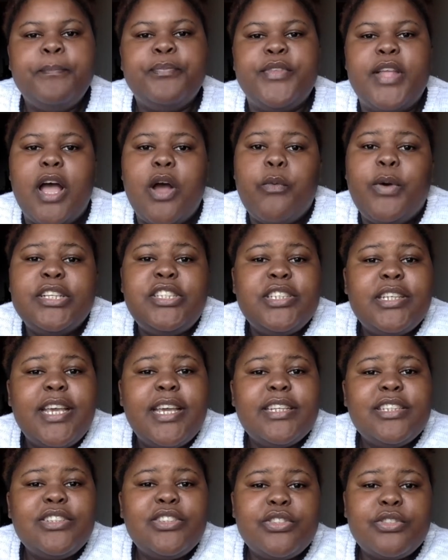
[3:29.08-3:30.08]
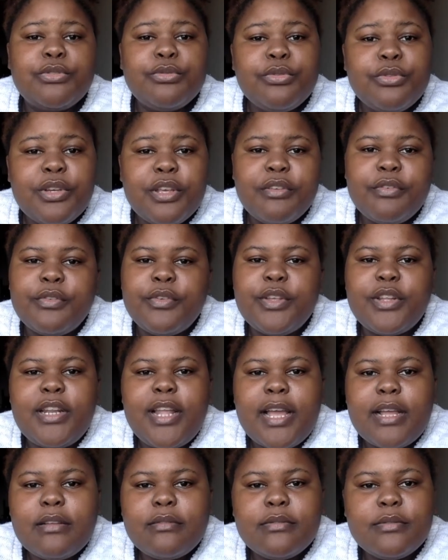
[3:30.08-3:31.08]
Now what you can do, if you
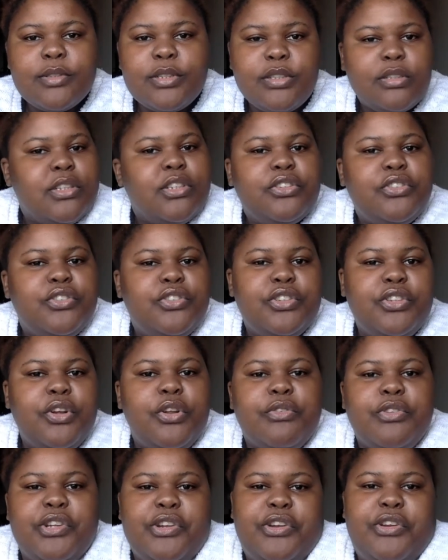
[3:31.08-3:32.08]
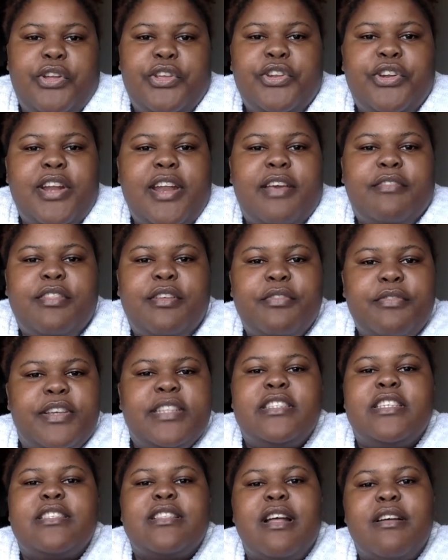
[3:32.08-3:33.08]
like, you don't have the
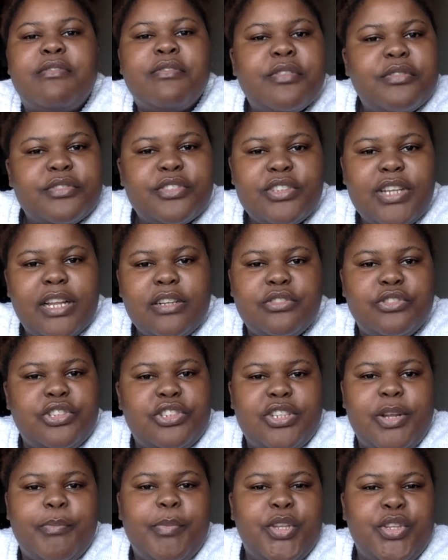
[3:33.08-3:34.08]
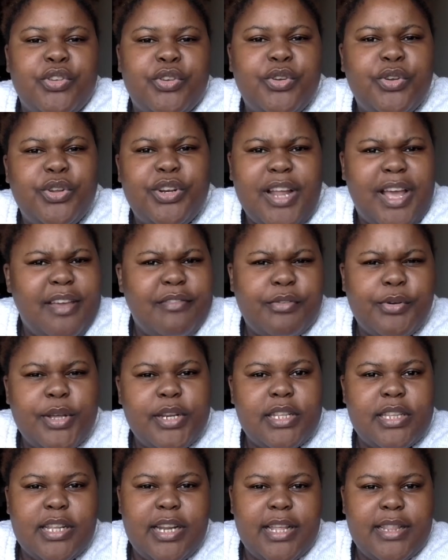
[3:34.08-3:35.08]
fancy stuff of like to sharpen your knife or
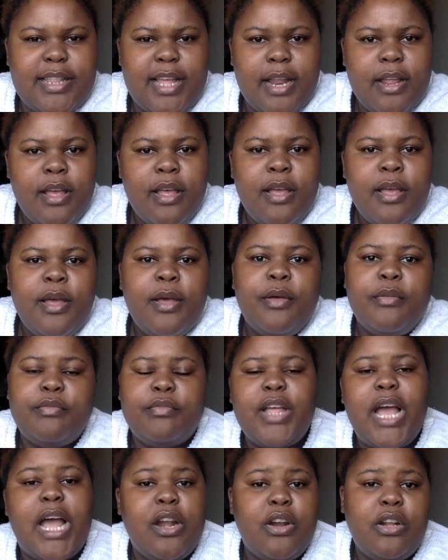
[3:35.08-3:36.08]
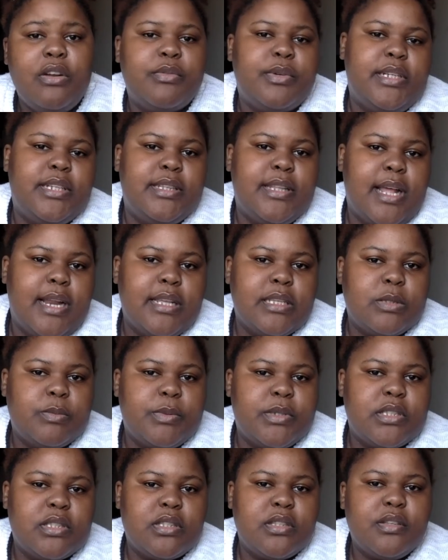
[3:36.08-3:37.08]
anything like that, they are not really that
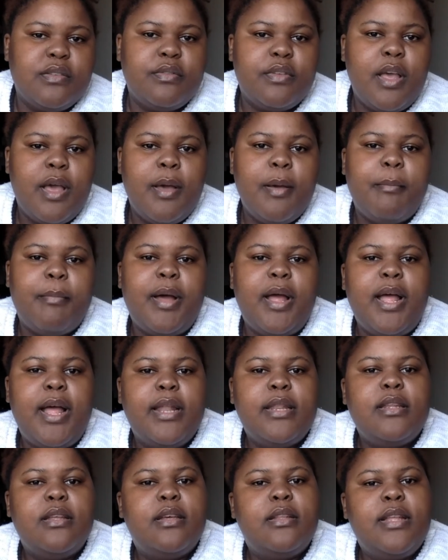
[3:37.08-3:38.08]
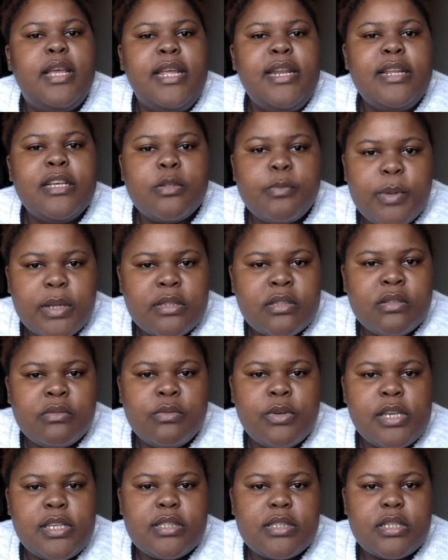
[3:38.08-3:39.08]
expensive. But the
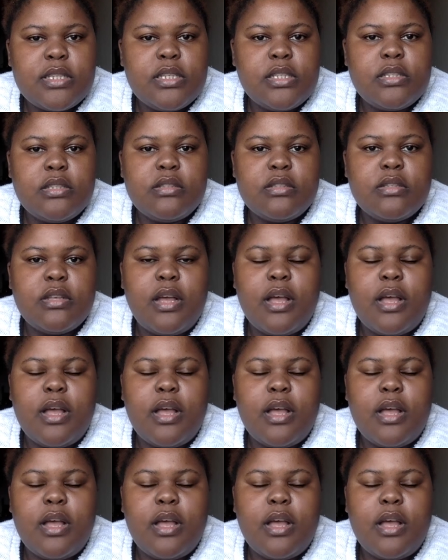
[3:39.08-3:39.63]
inexpensive ways is,